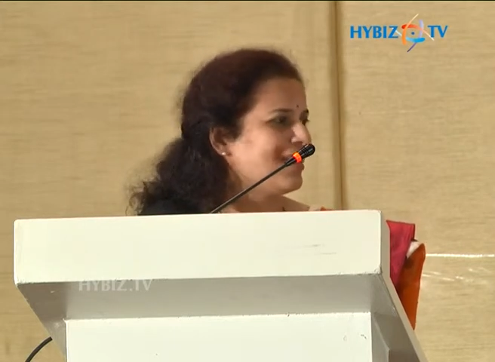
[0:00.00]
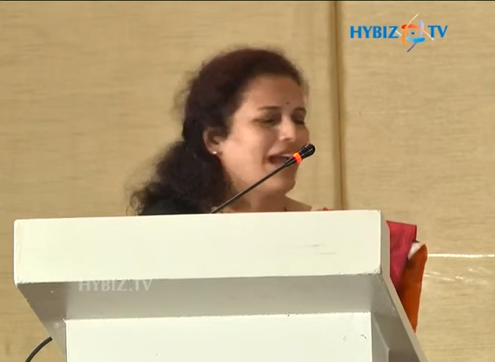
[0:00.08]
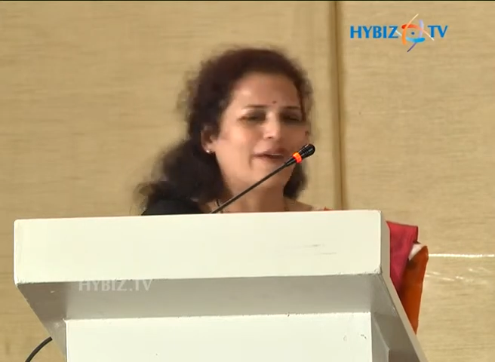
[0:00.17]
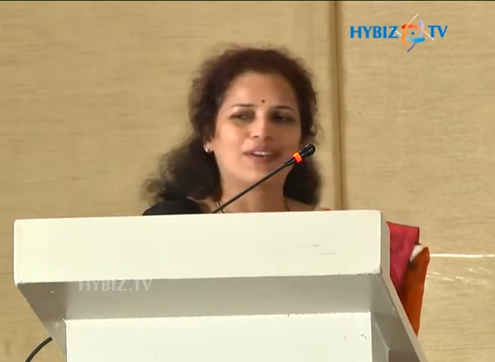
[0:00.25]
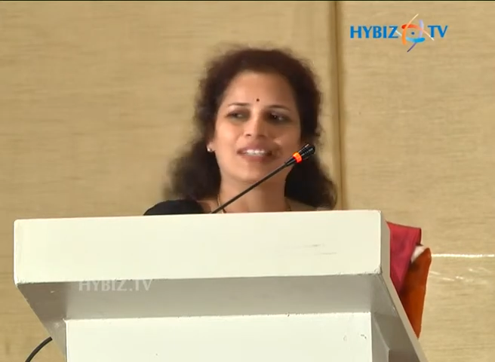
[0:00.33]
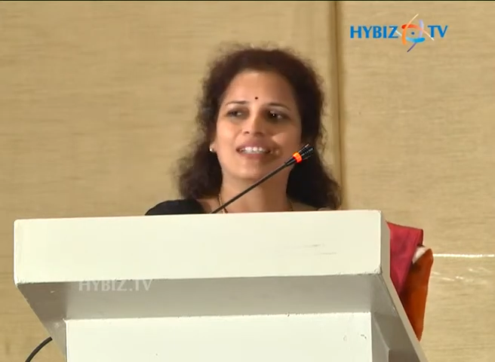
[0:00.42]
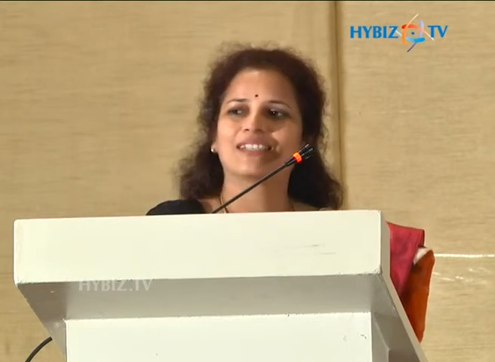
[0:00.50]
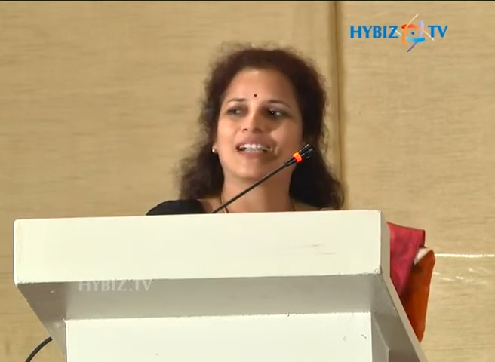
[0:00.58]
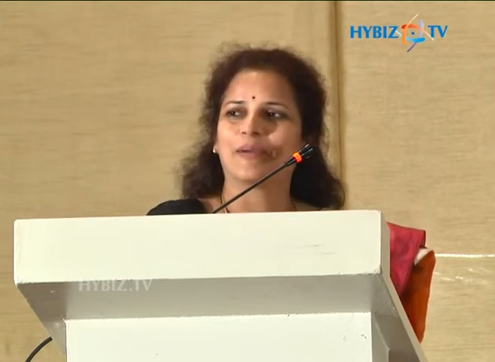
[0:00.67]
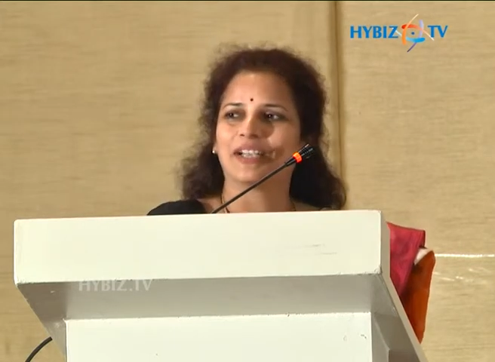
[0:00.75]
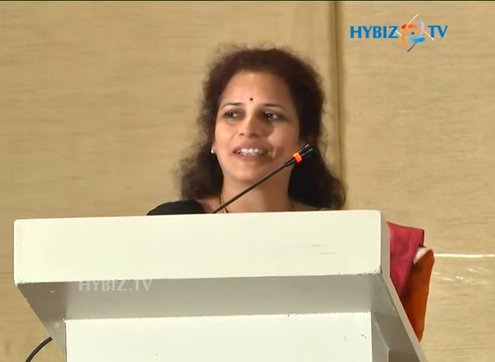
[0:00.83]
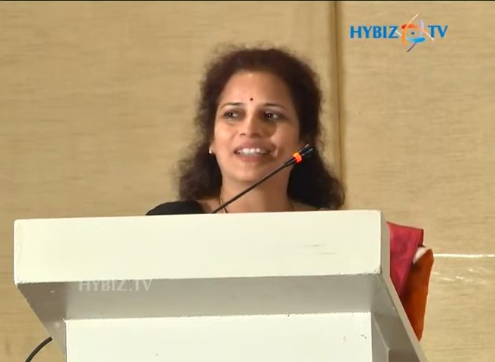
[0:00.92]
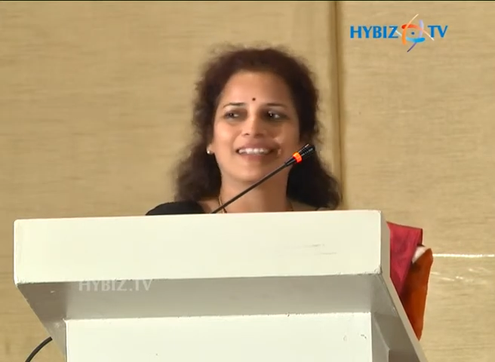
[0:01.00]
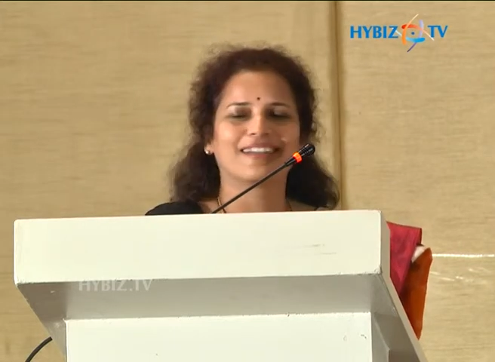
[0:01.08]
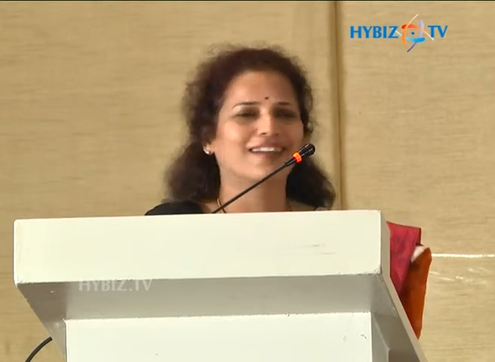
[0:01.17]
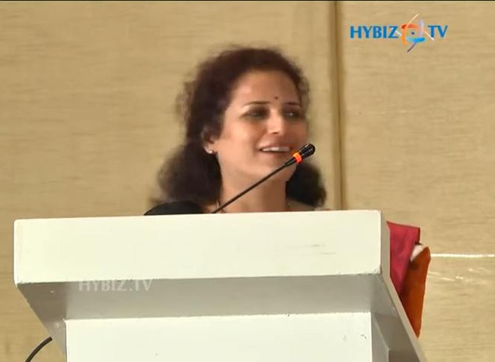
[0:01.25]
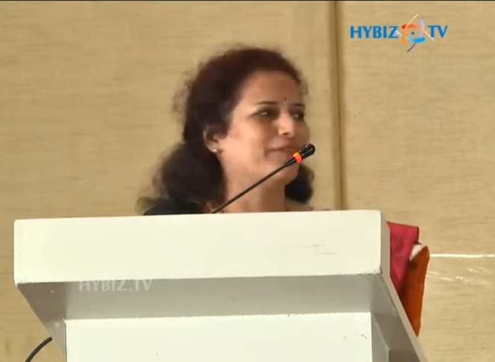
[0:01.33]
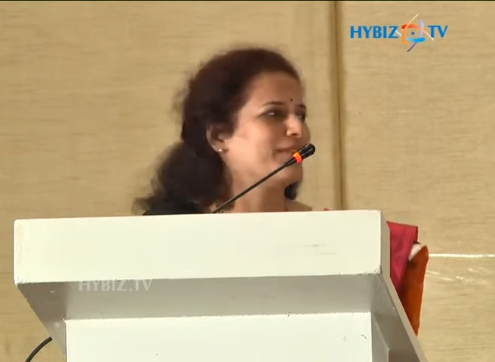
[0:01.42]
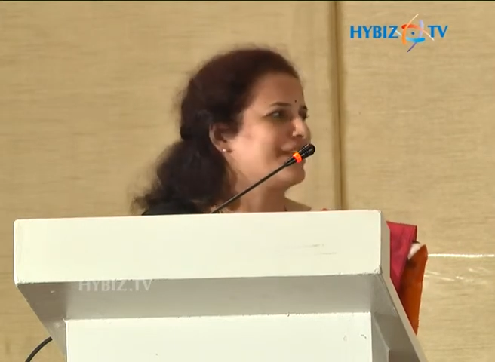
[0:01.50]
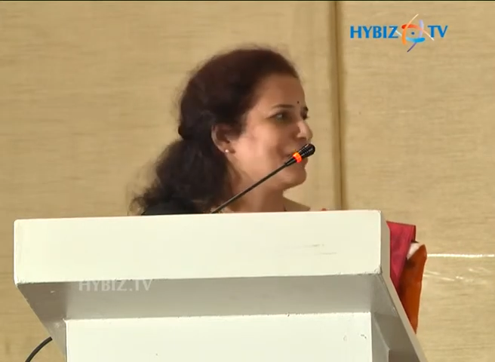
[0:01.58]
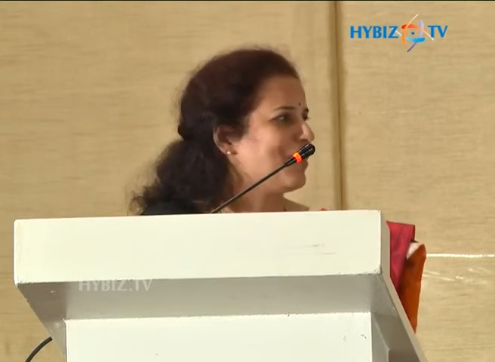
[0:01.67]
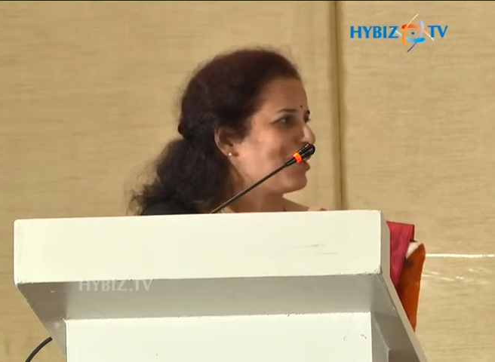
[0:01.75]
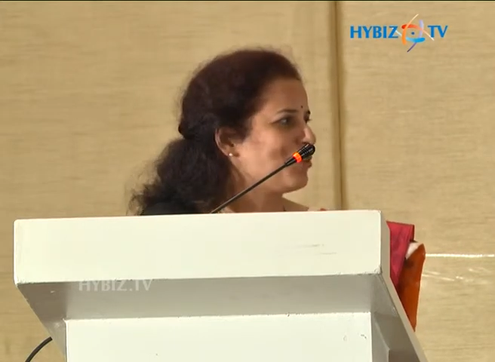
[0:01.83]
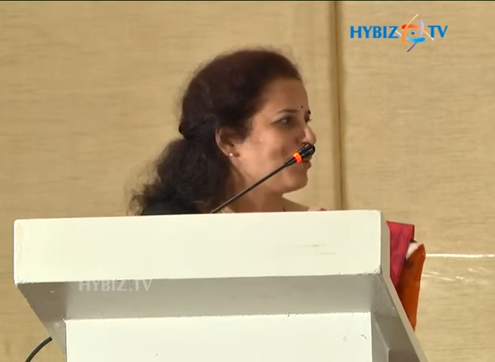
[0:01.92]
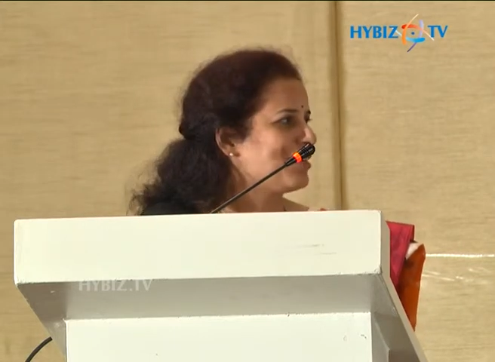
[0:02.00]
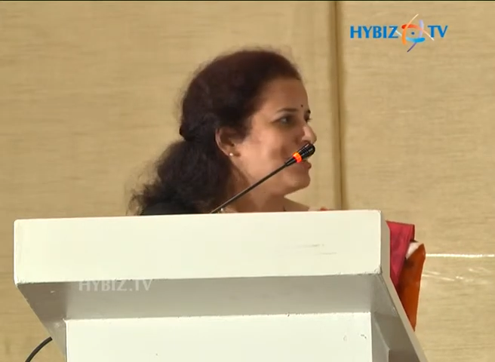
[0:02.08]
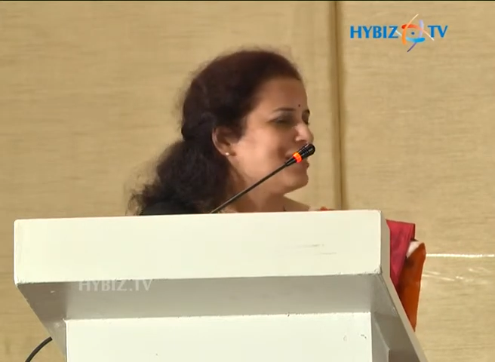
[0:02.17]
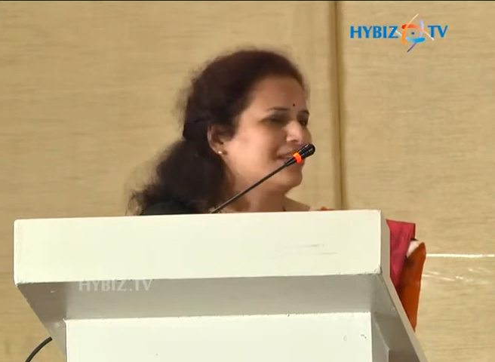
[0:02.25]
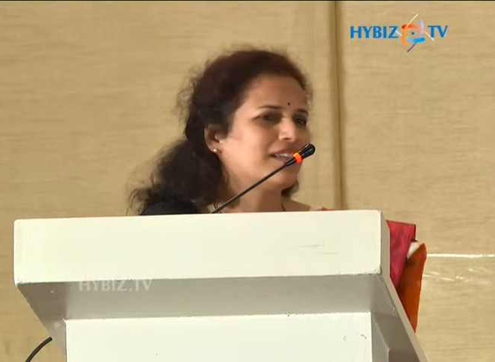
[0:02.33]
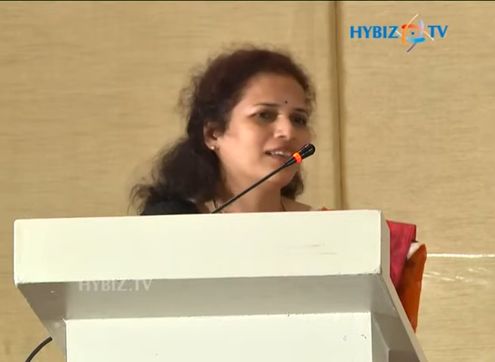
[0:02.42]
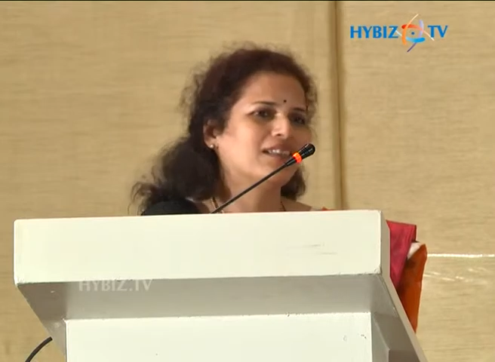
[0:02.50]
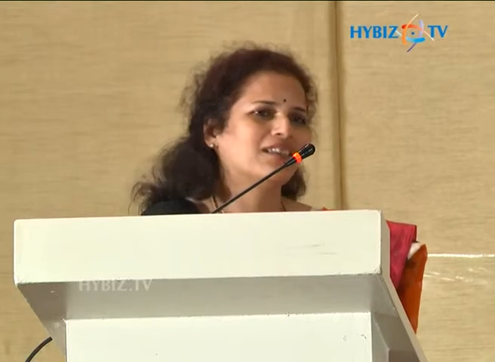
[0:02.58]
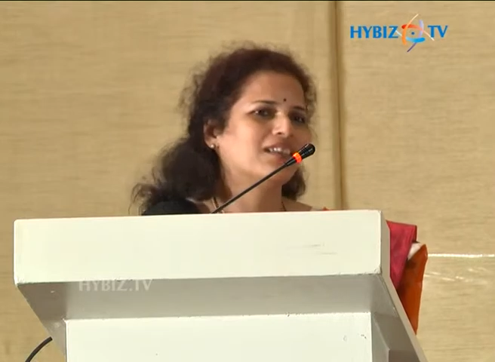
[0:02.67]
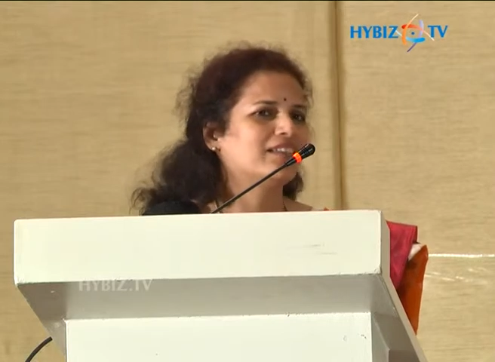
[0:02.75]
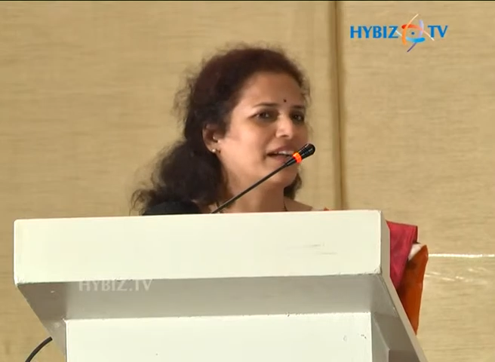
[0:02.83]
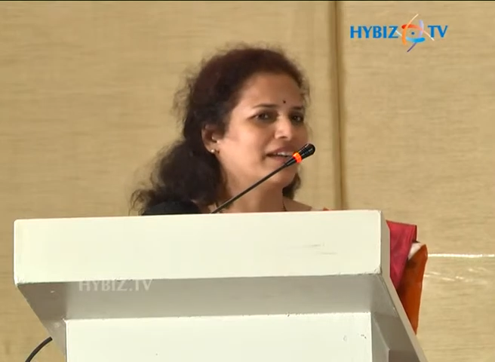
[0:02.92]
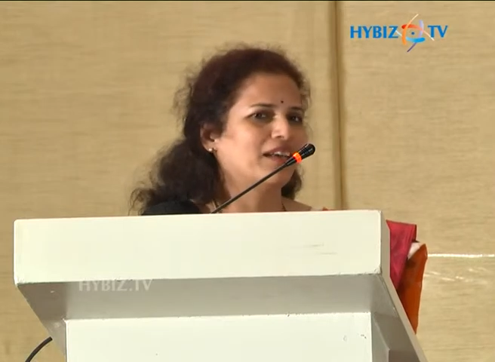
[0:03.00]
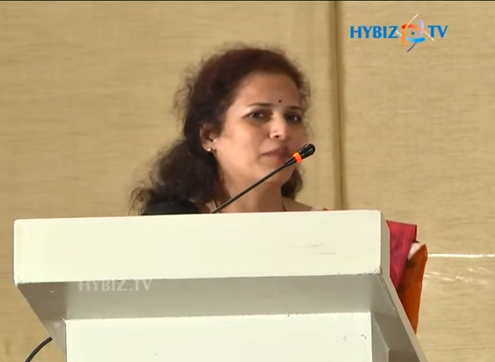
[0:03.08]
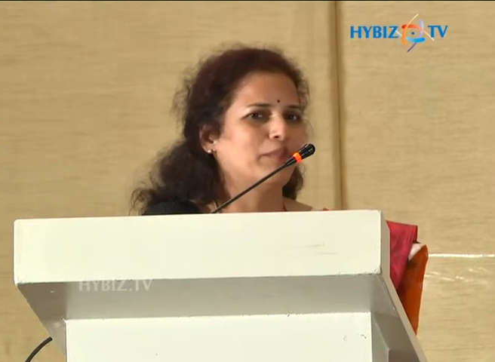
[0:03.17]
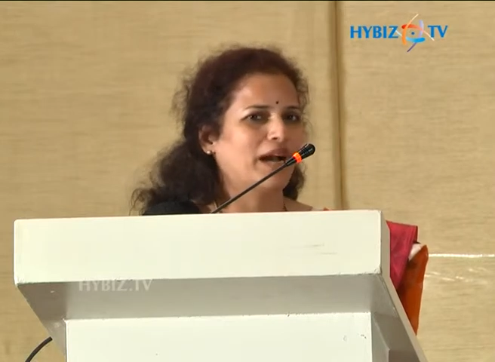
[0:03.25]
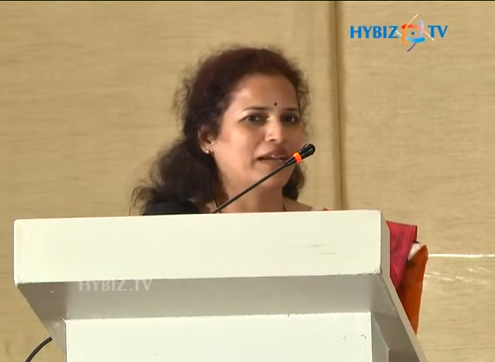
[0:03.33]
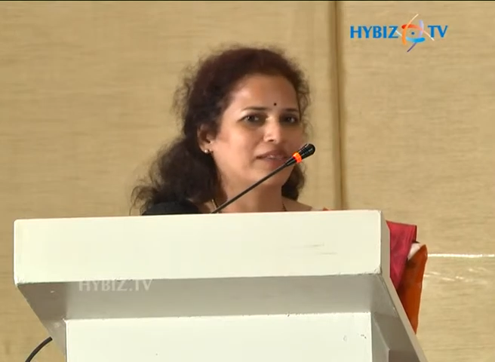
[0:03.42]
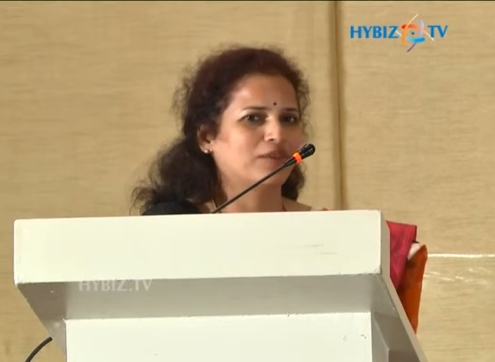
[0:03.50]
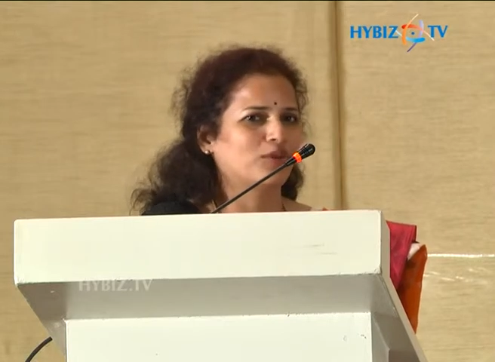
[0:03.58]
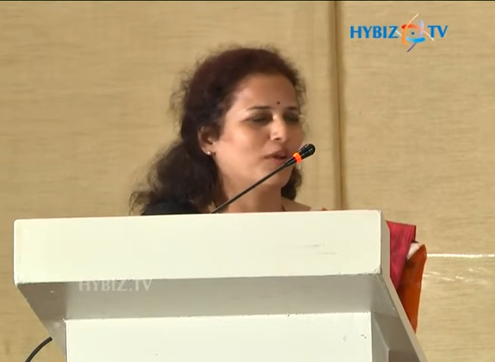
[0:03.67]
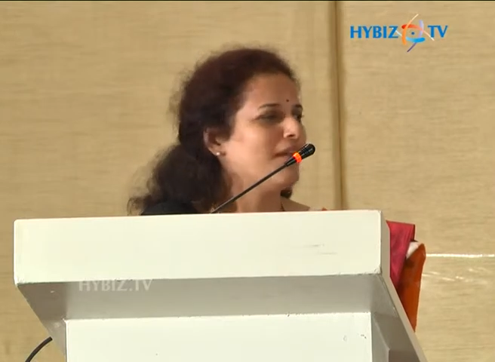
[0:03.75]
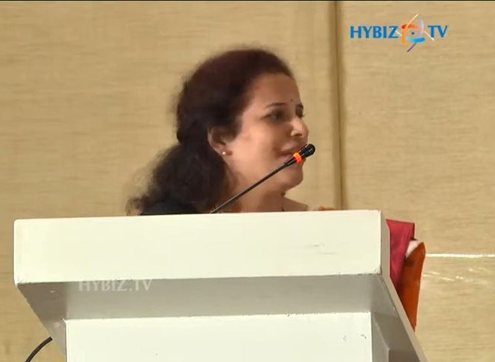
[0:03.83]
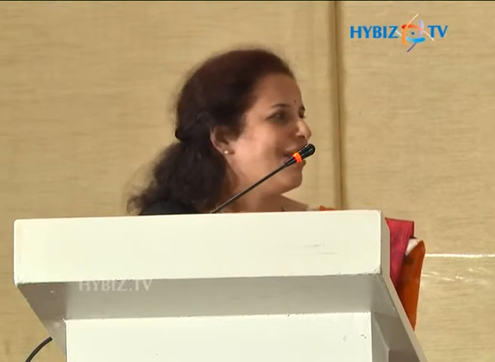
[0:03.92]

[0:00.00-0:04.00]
I was just commenting uh, with Emmanuel, see this is gender bias, you know.